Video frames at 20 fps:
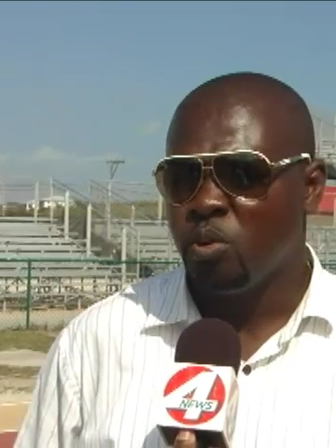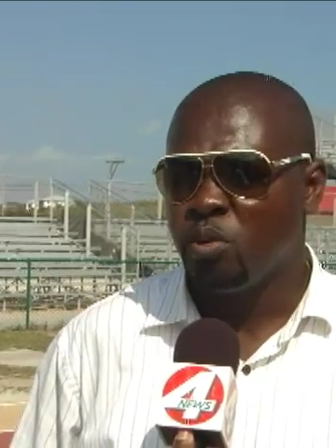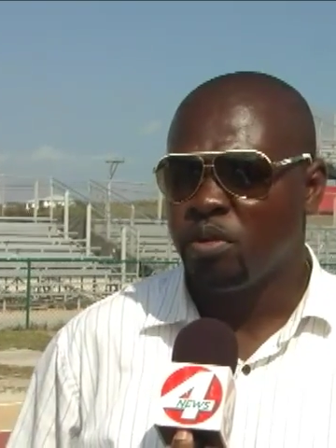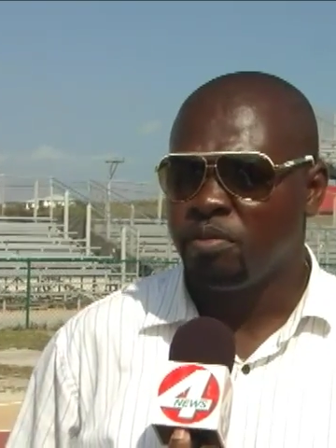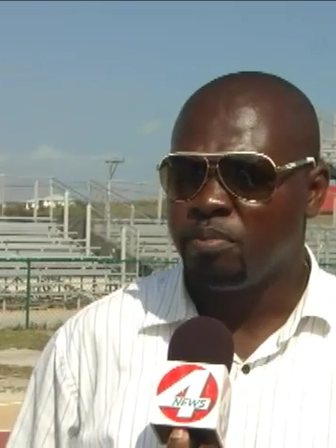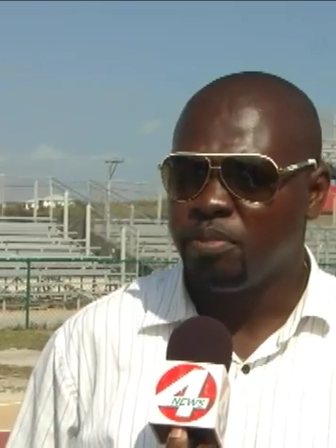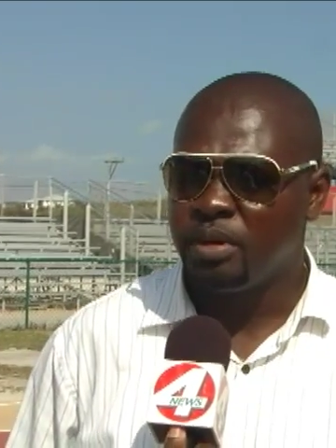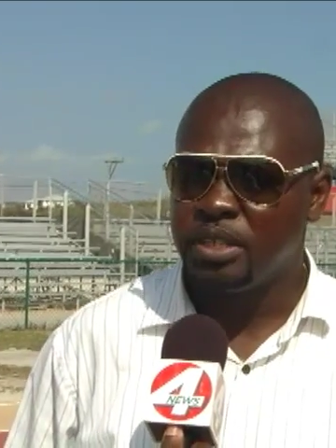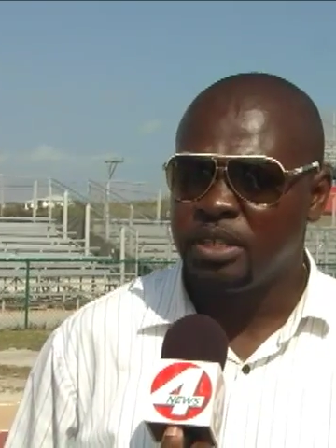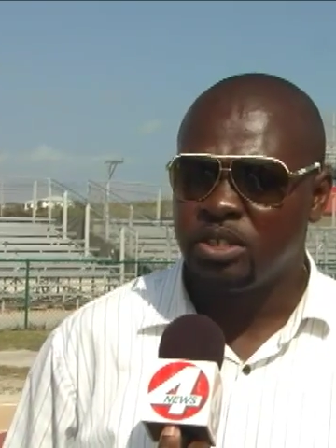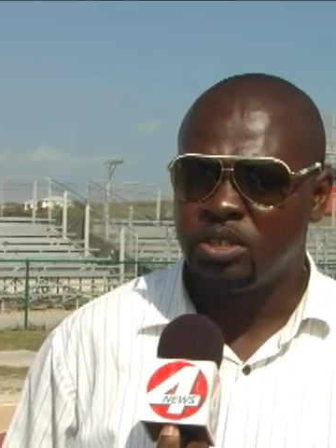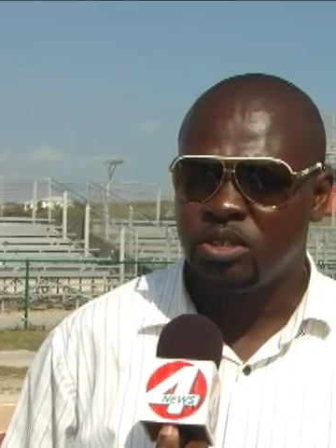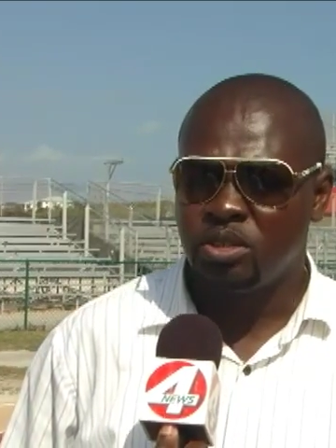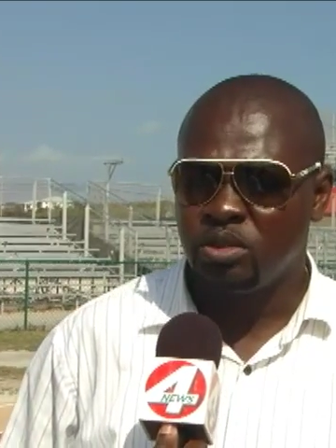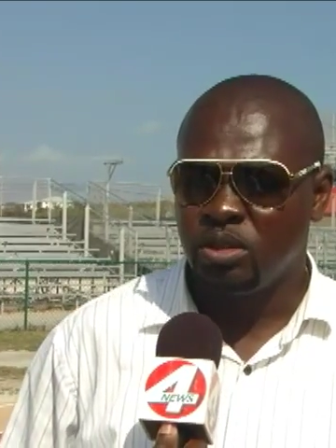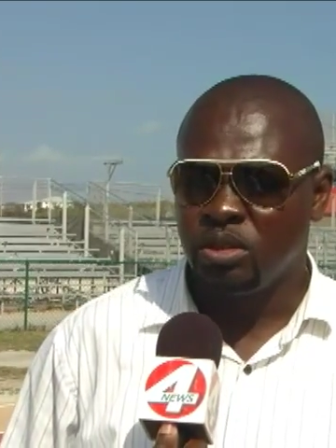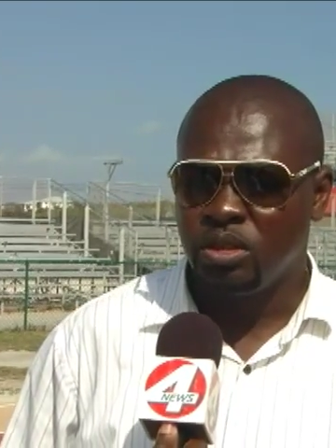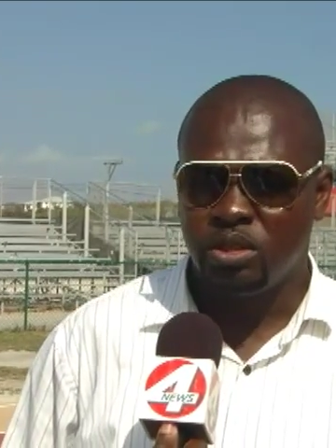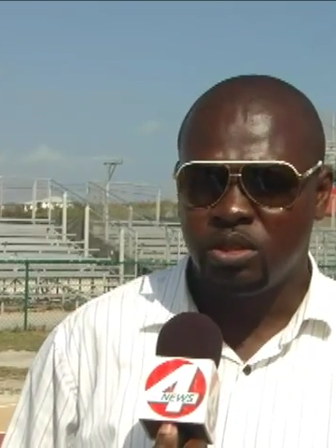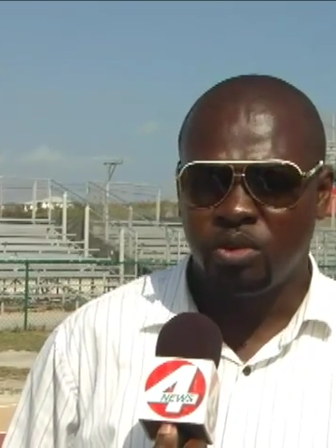would have placed
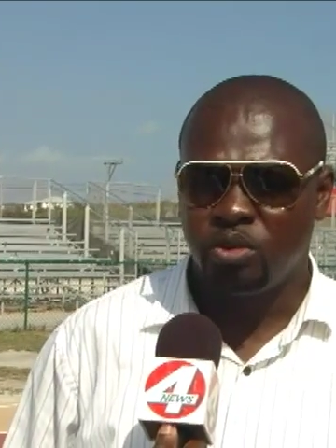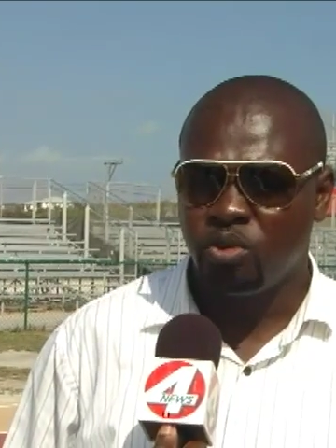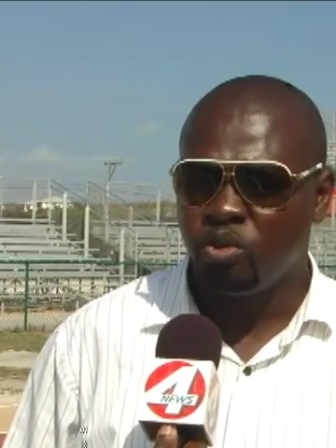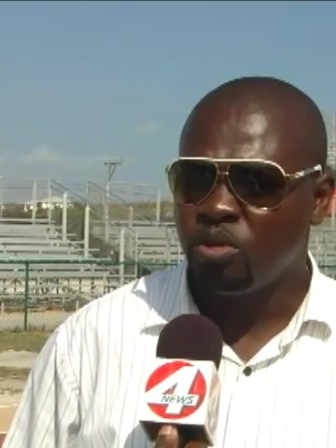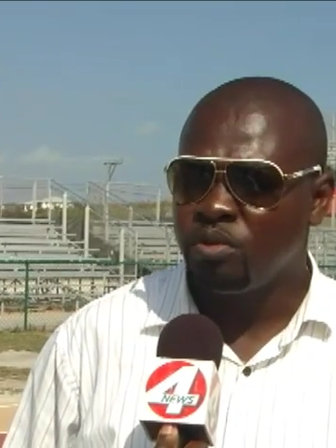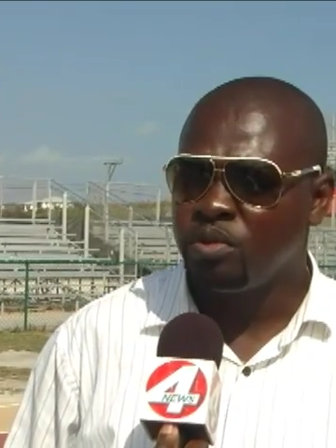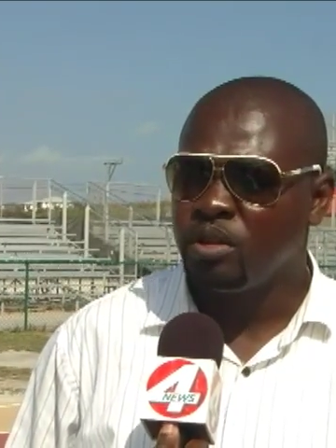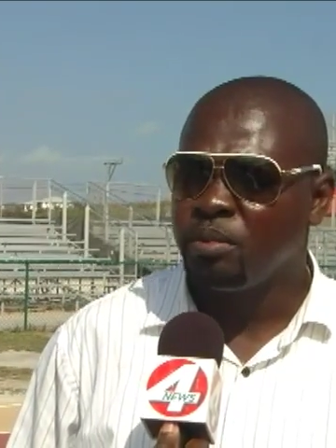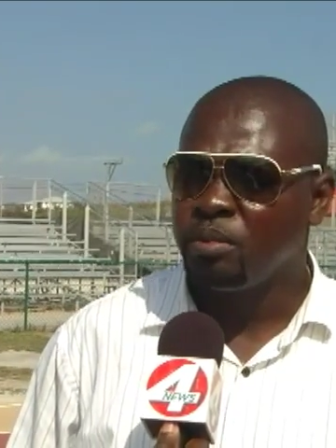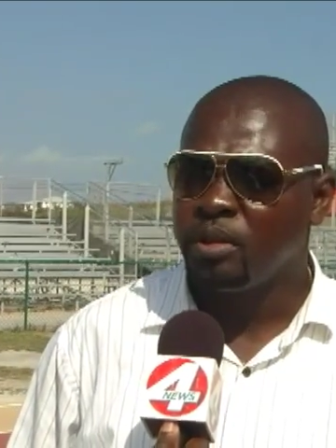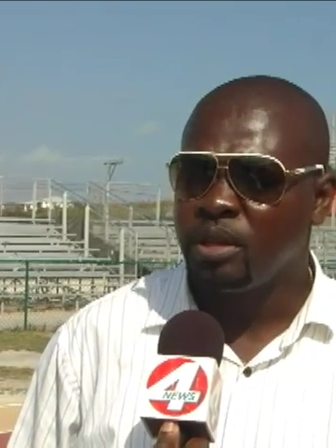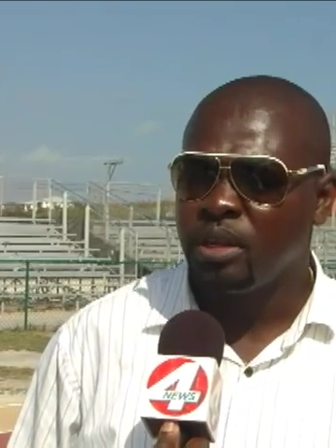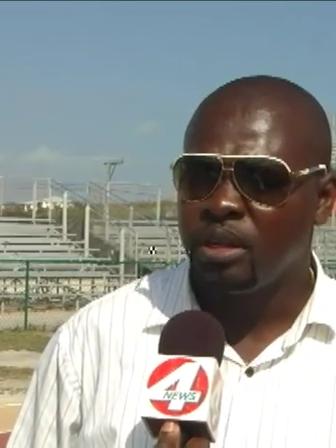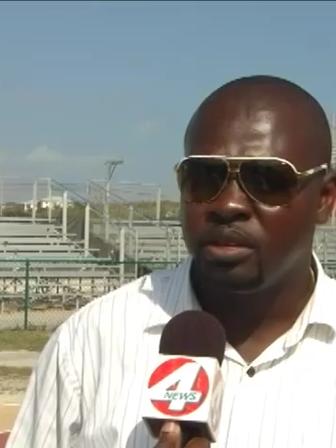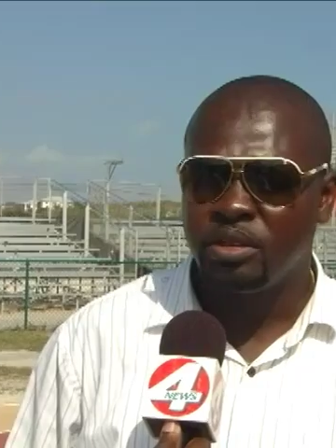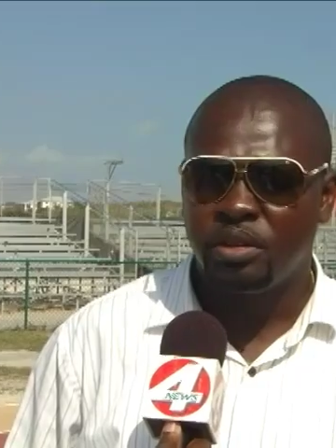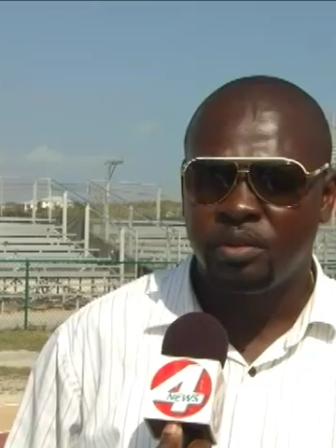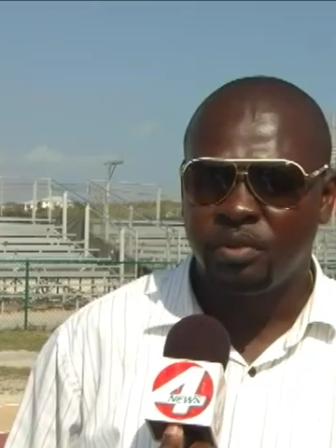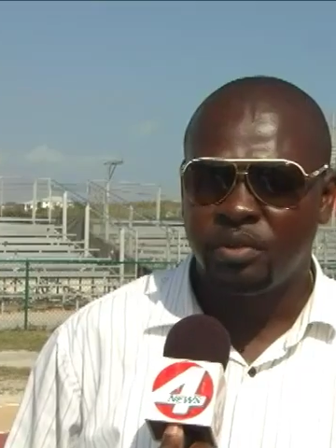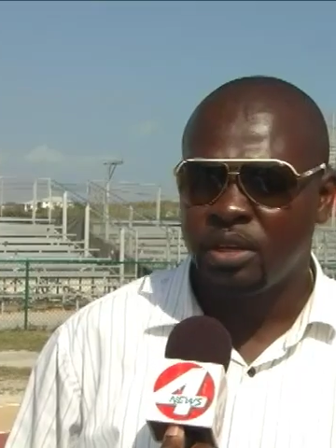the three of them in the
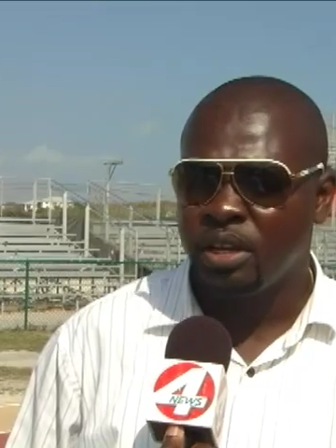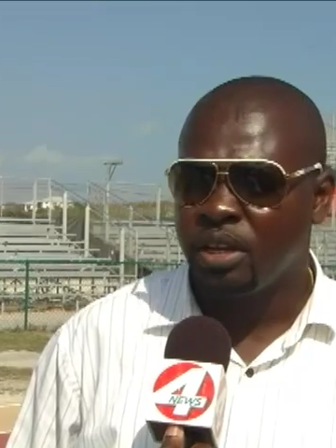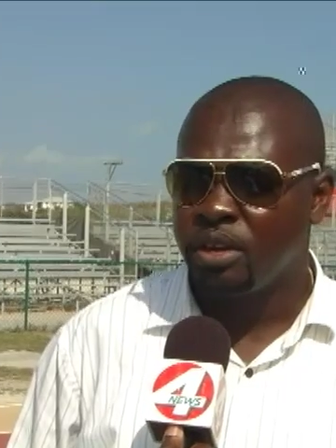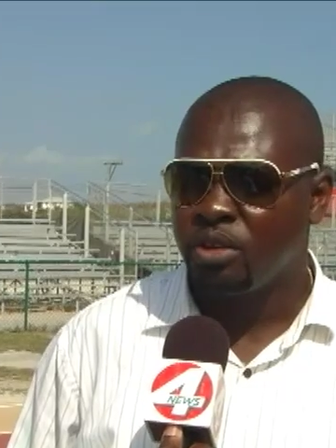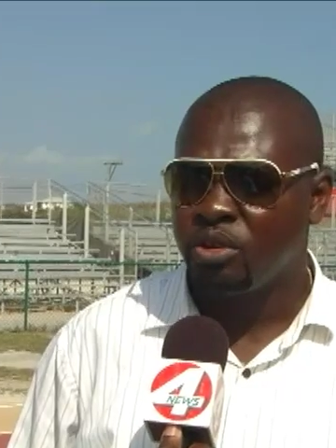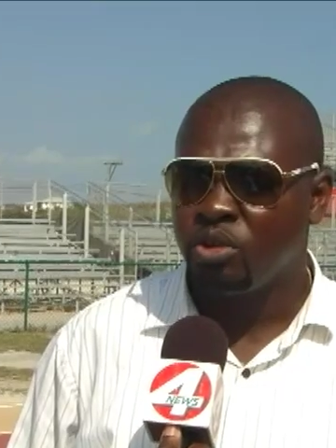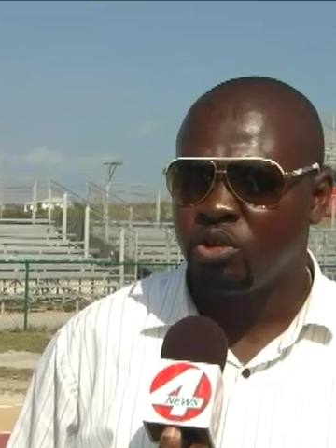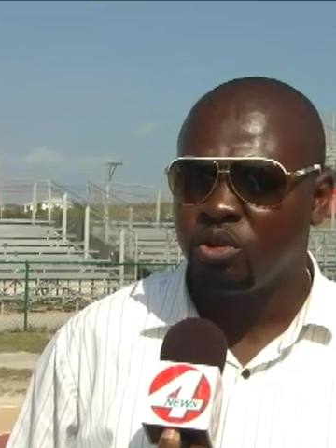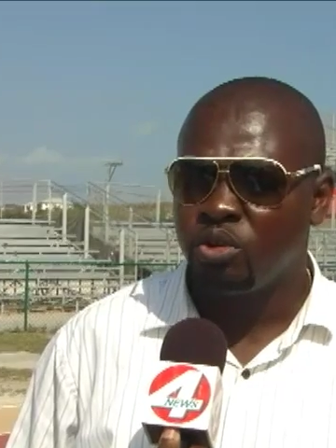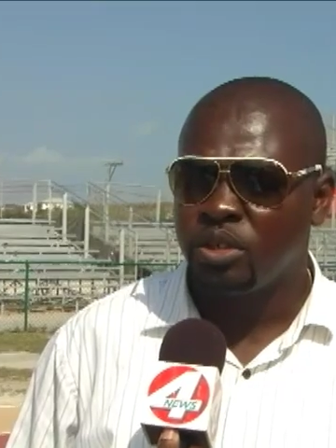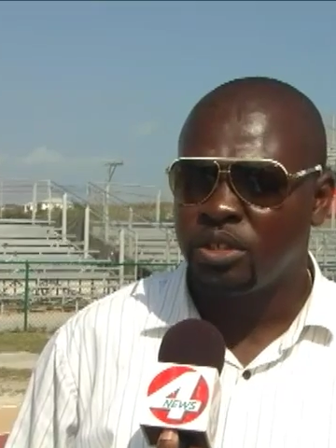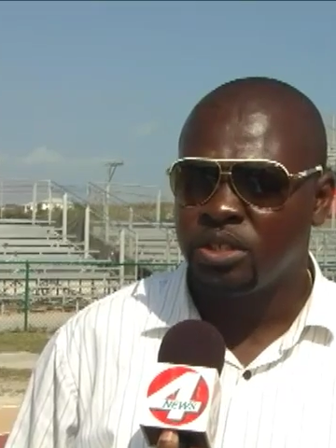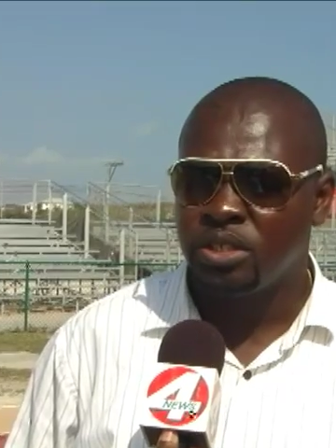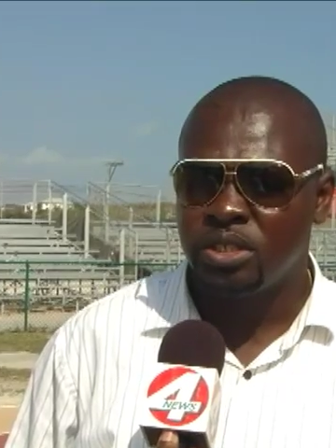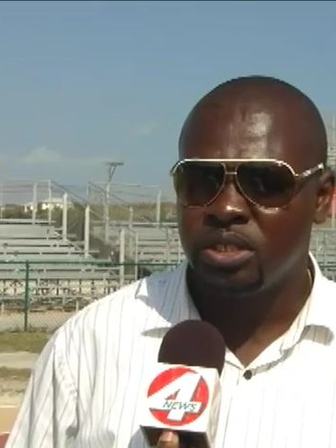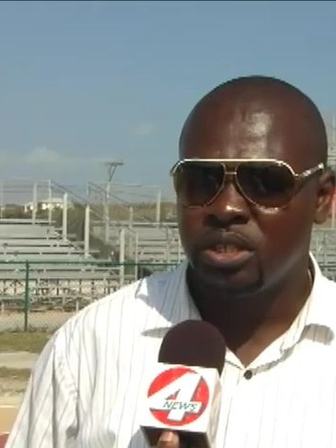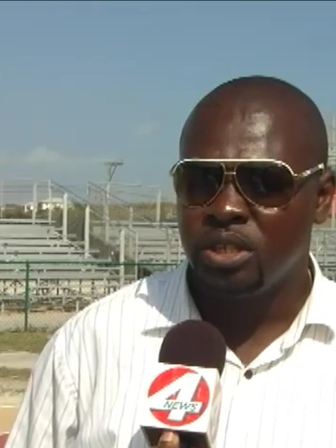different categories